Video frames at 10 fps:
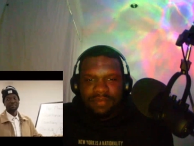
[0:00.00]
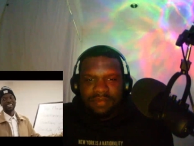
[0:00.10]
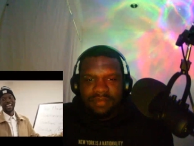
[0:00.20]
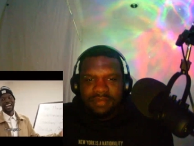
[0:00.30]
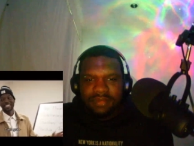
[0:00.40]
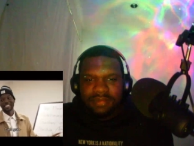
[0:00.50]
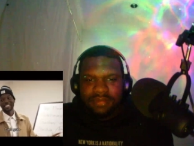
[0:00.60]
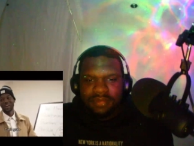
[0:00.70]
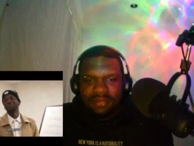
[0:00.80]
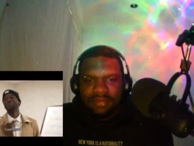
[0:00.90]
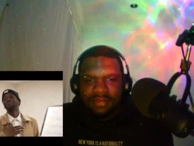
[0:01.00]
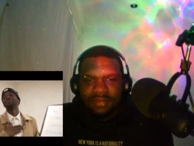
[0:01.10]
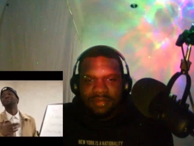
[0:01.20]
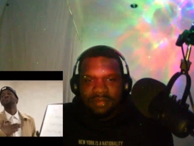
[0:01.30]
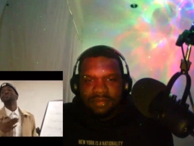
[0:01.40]
Okay, that's great.
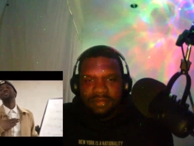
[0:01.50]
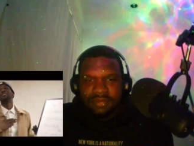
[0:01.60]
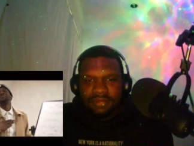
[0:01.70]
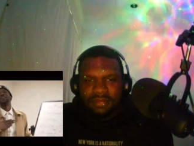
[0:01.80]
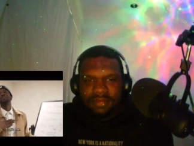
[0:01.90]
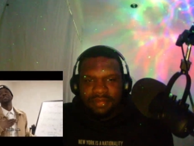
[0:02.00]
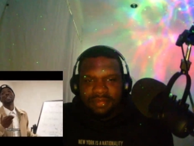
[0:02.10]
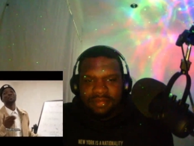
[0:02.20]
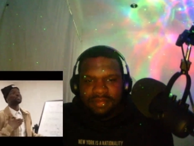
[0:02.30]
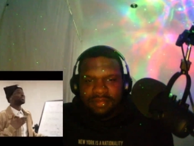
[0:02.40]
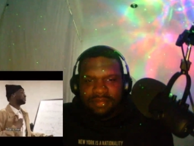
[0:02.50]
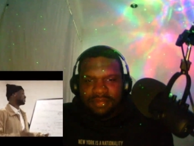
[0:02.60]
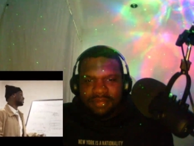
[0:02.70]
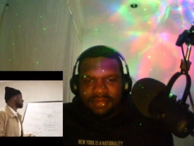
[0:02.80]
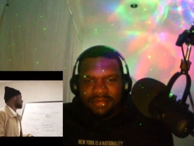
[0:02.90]
That's me, that me.
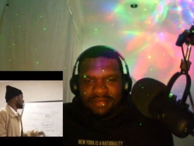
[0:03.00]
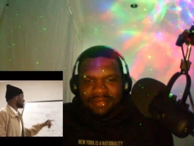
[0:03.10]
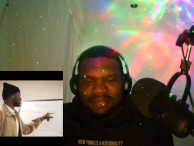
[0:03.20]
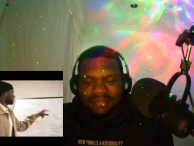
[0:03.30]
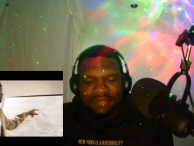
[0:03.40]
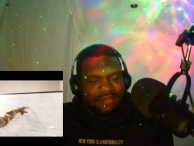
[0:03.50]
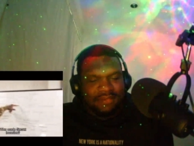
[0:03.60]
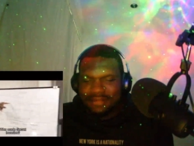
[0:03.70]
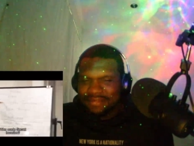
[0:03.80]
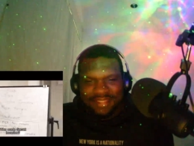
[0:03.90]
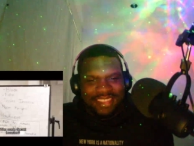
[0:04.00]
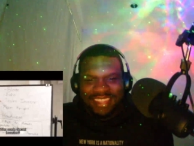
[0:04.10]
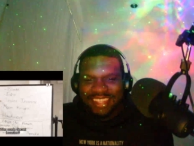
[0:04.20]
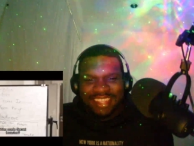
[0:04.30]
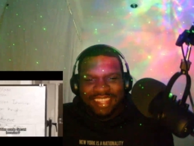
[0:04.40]
Who made Secret
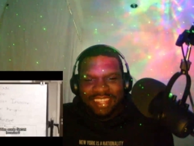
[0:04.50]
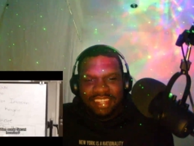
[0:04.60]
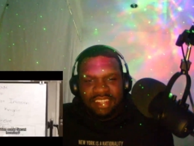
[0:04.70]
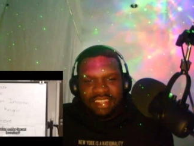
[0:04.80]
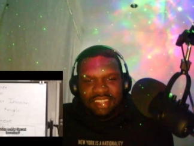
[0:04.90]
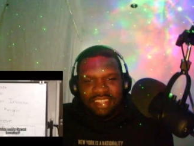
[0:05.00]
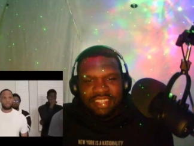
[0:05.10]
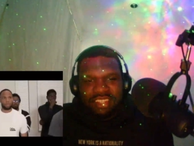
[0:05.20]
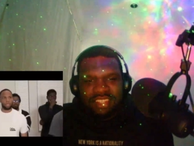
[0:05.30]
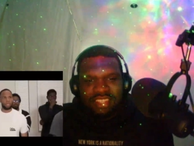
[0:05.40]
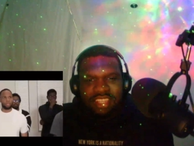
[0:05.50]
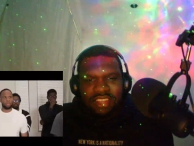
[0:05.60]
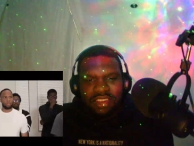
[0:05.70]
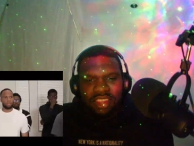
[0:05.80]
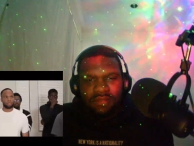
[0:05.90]
Invasion? Me.
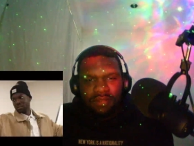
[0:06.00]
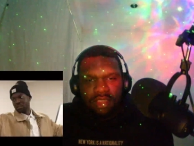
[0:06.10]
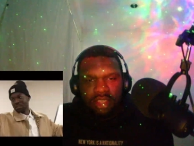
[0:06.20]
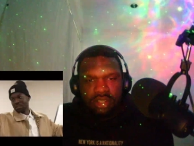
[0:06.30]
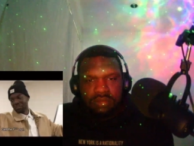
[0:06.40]
Secret Invasion.